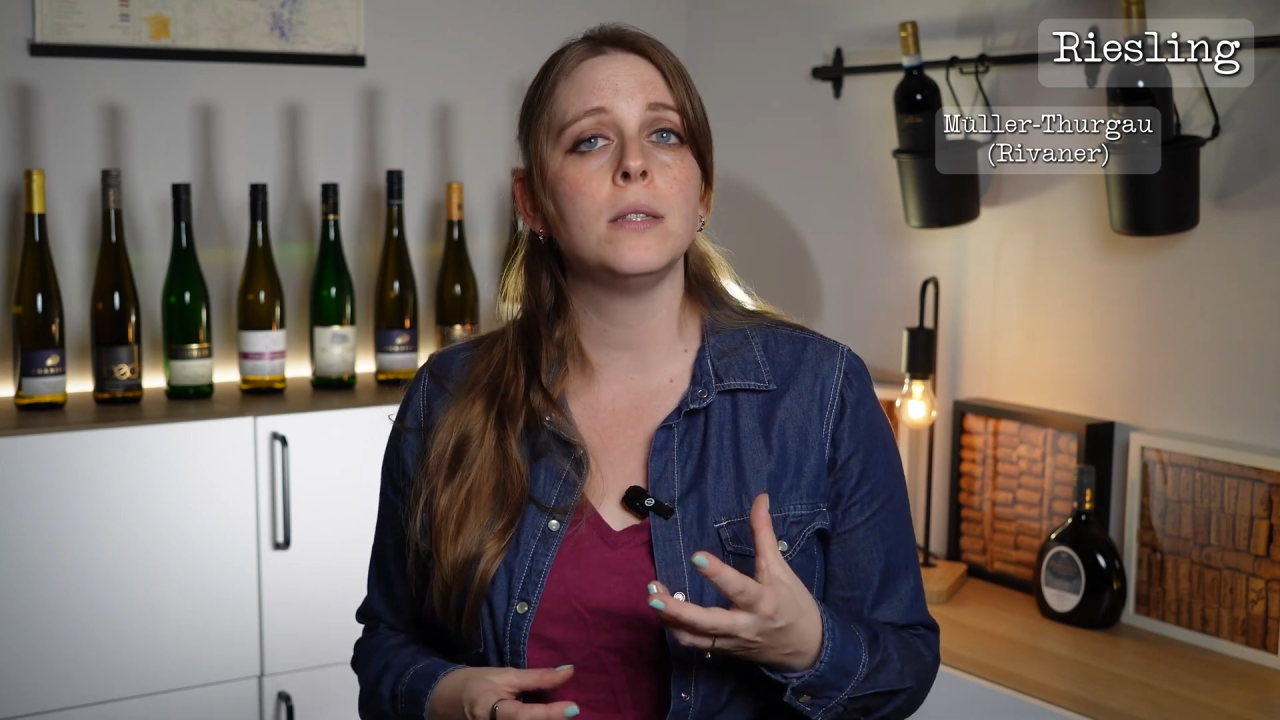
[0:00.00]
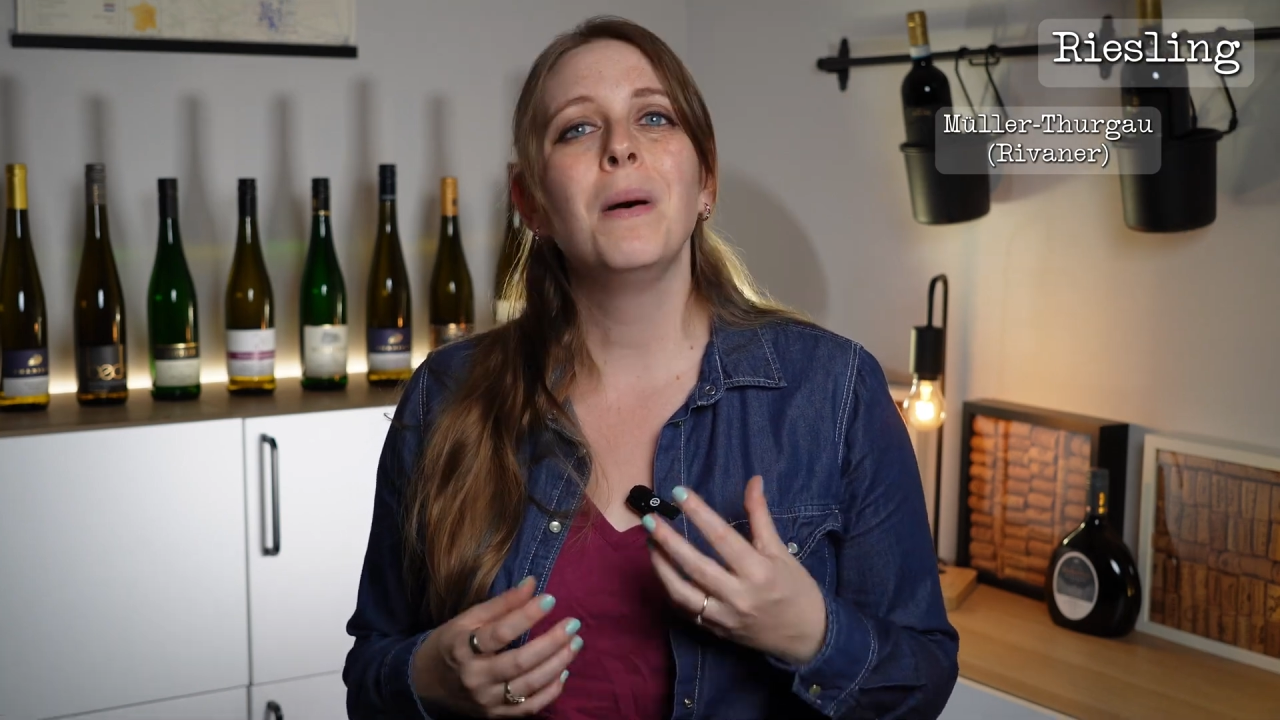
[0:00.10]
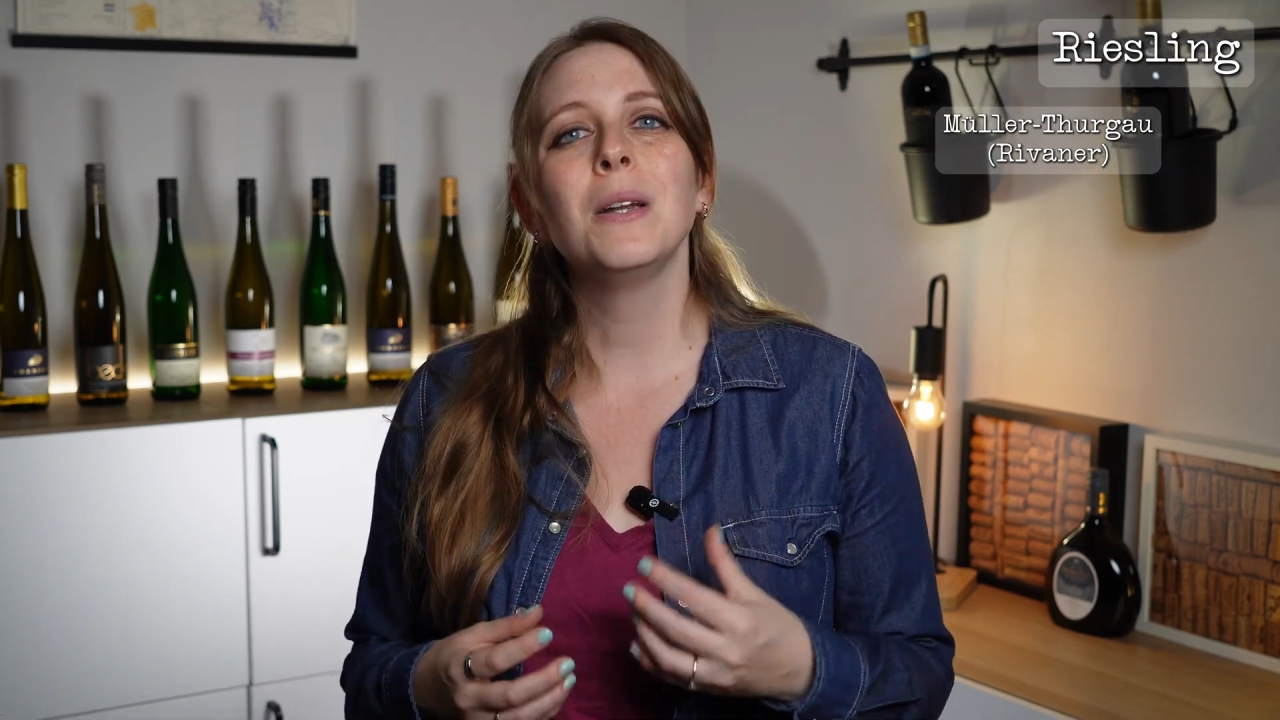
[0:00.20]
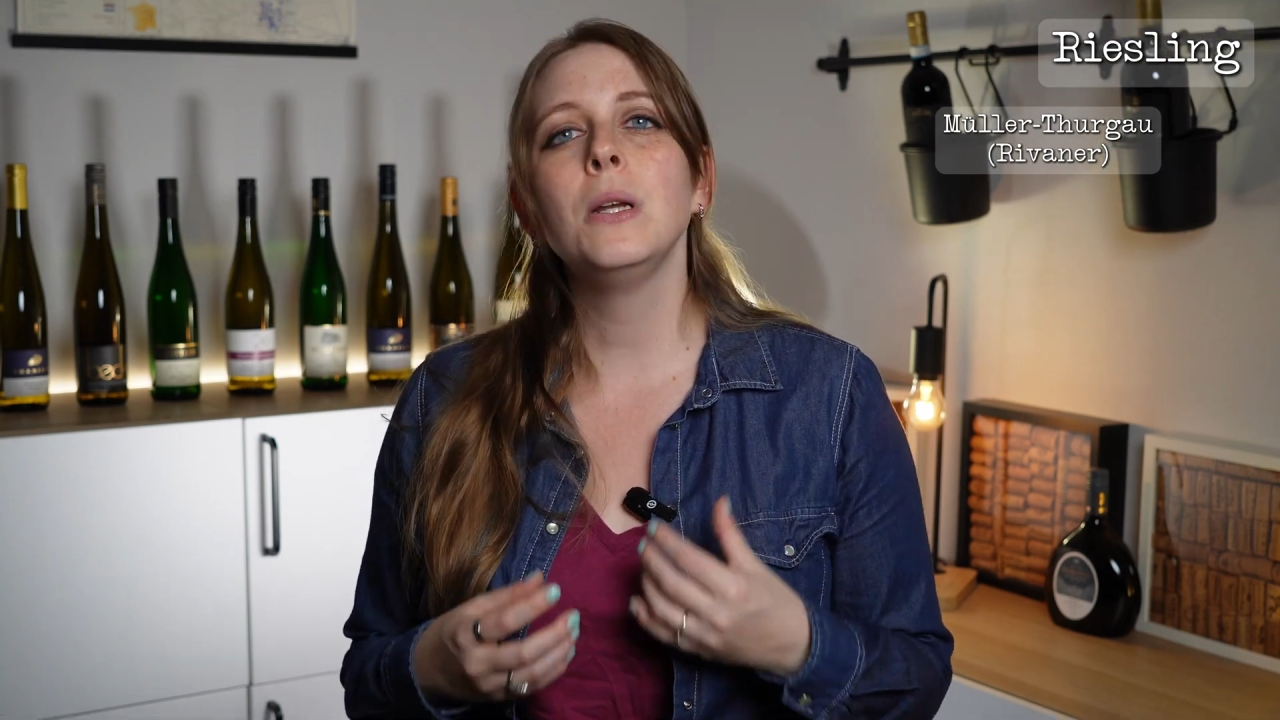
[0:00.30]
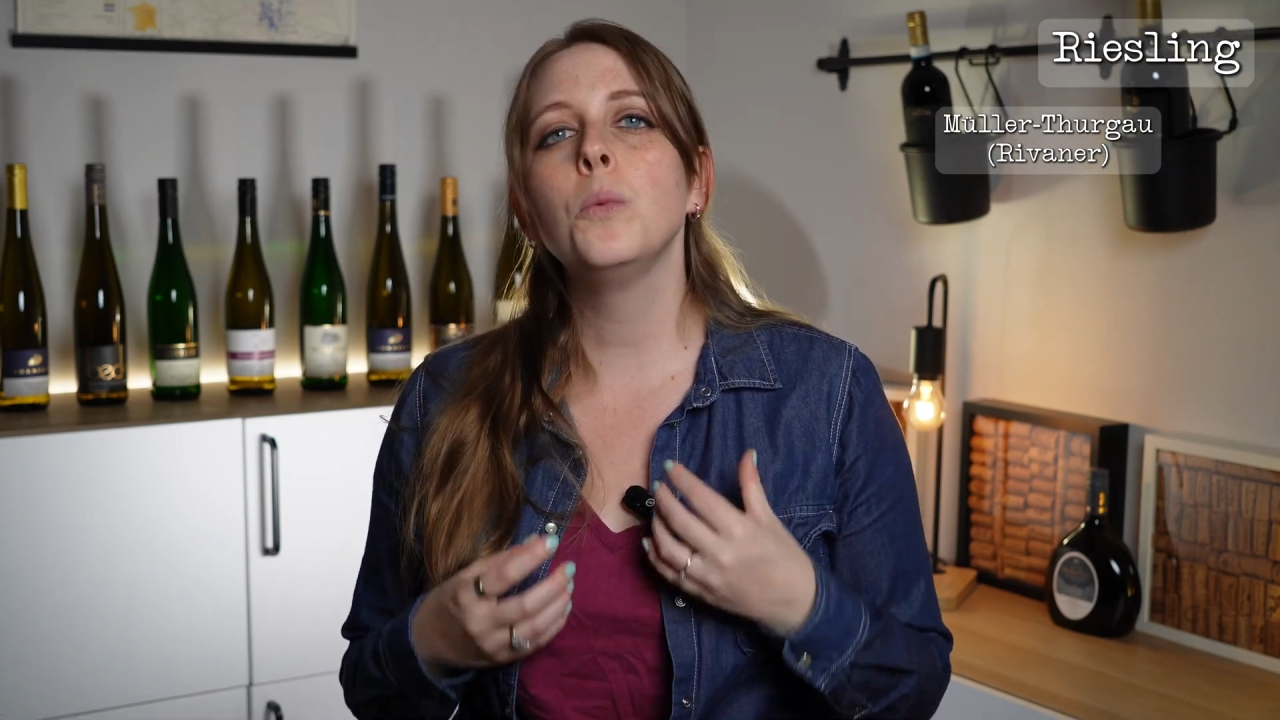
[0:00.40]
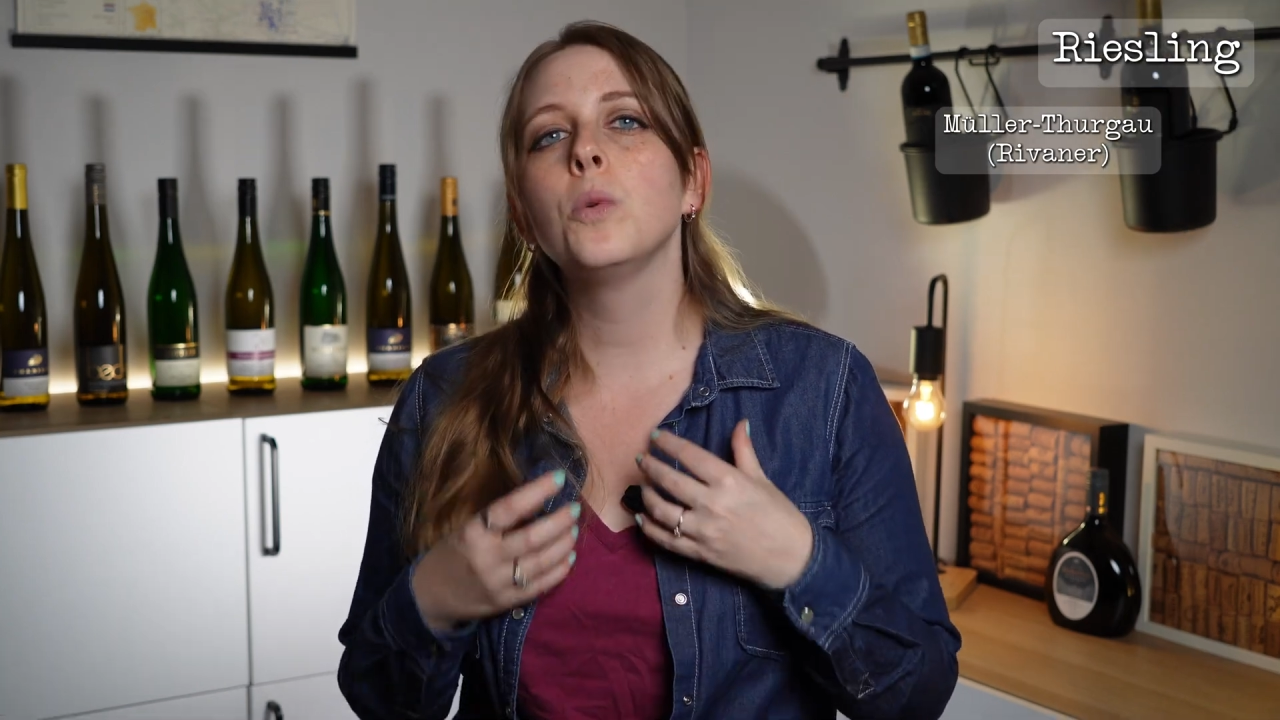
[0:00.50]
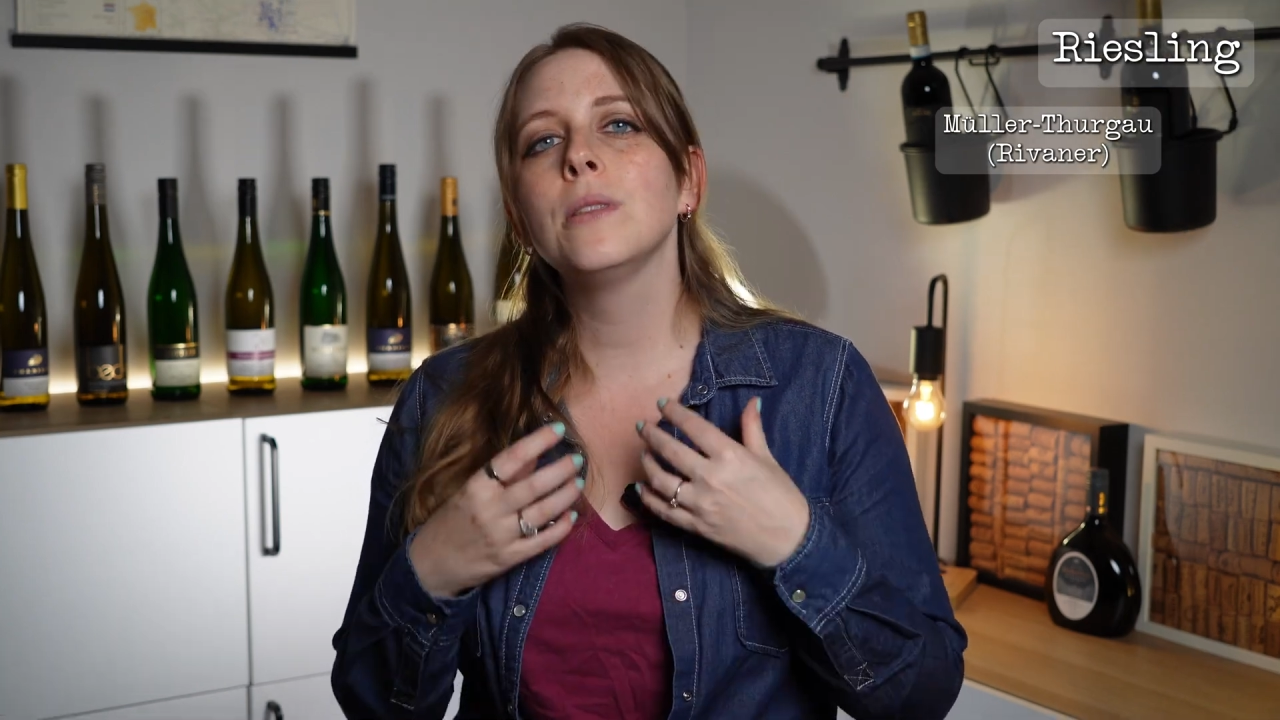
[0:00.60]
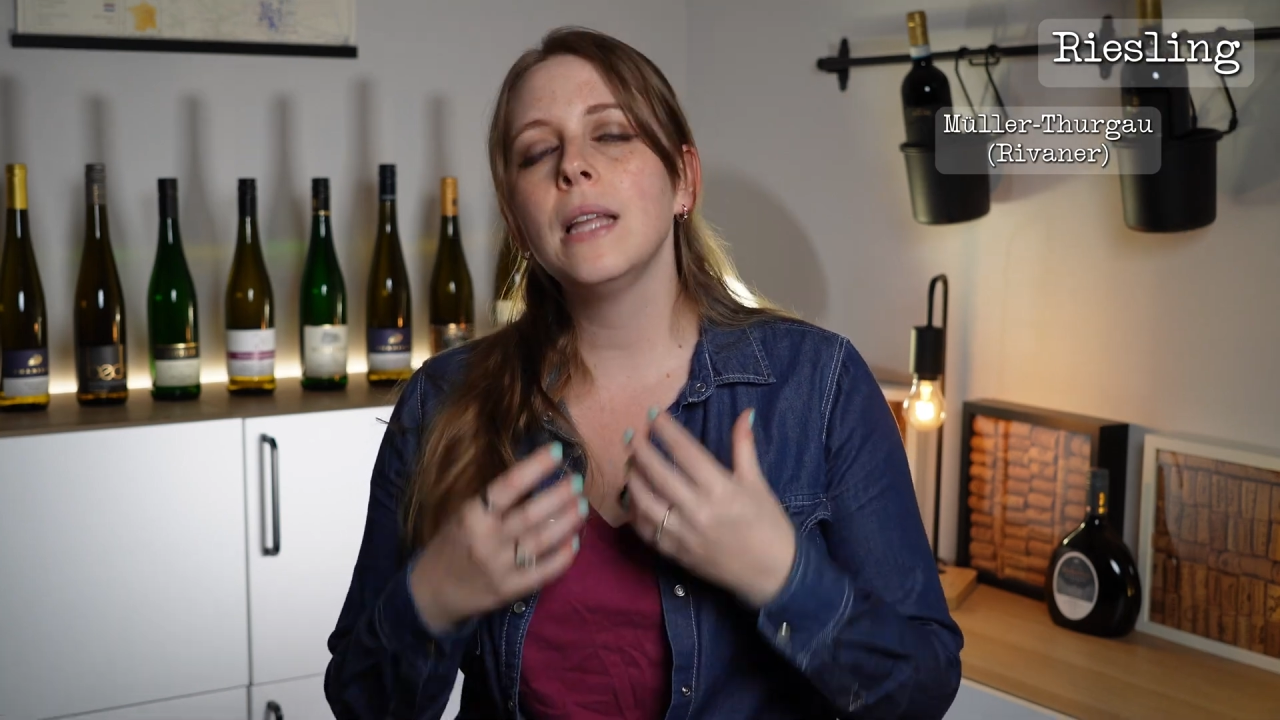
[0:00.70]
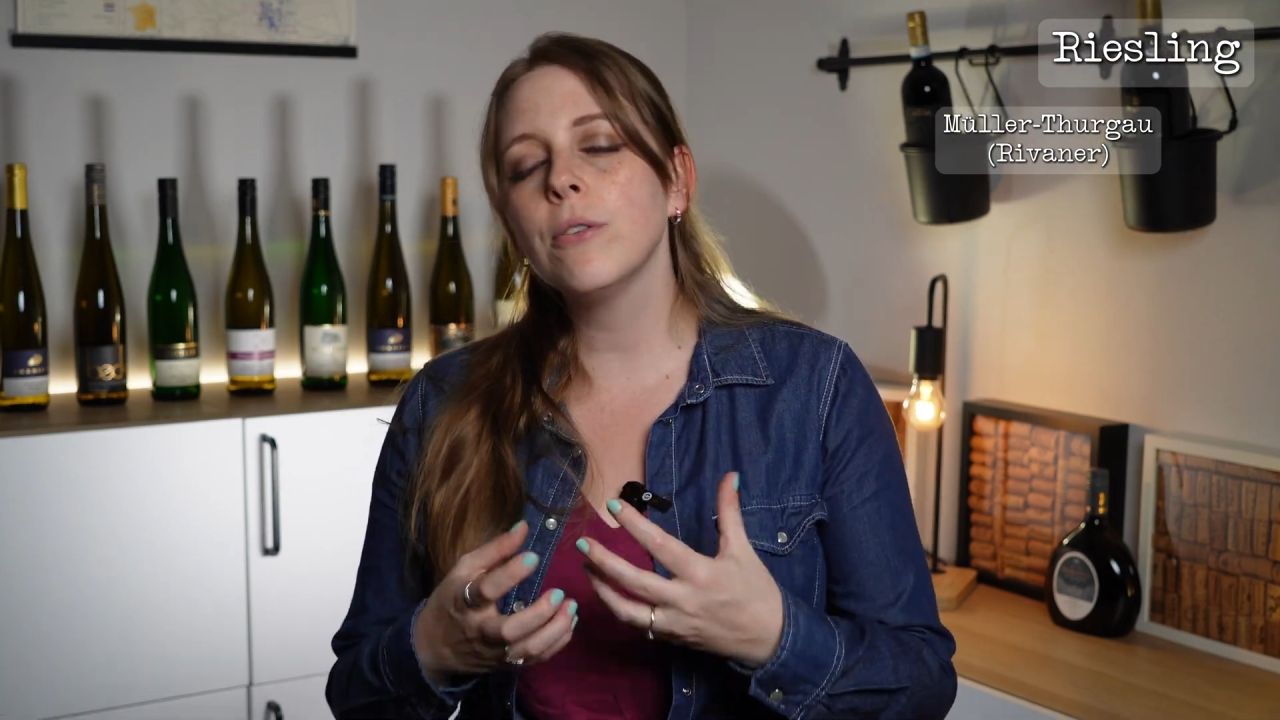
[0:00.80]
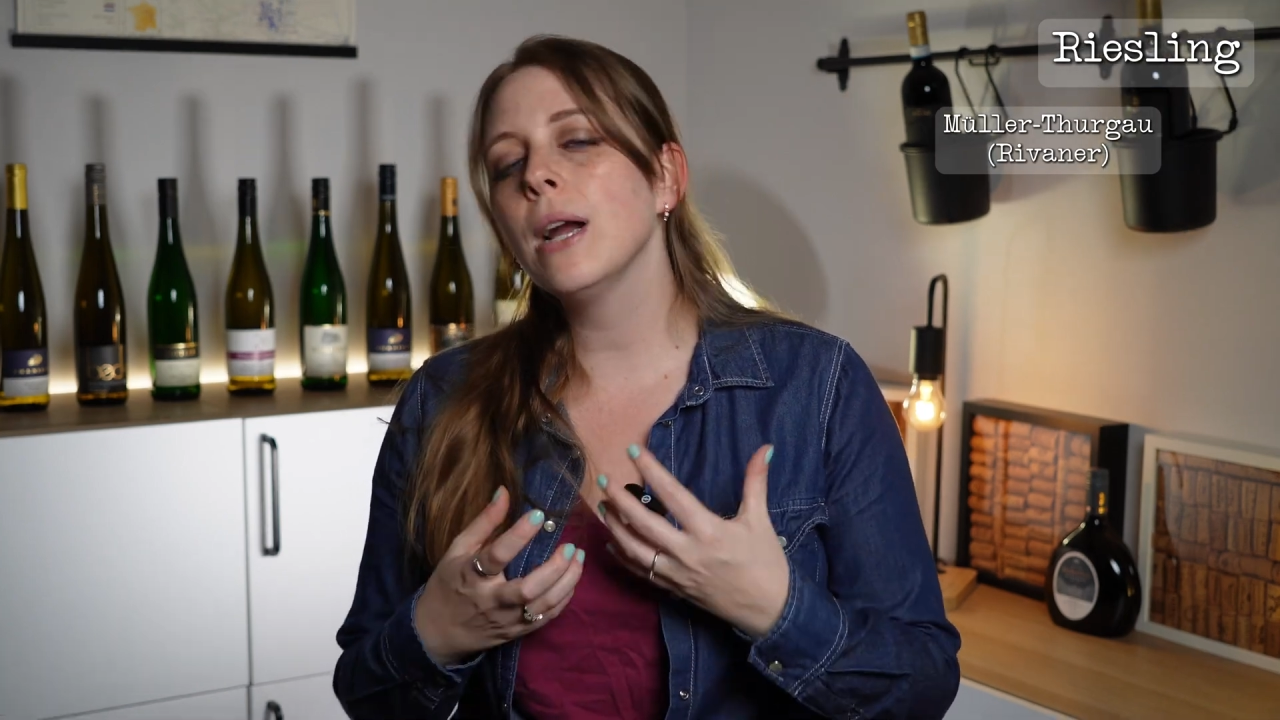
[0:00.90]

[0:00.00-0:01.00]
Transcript: but it will never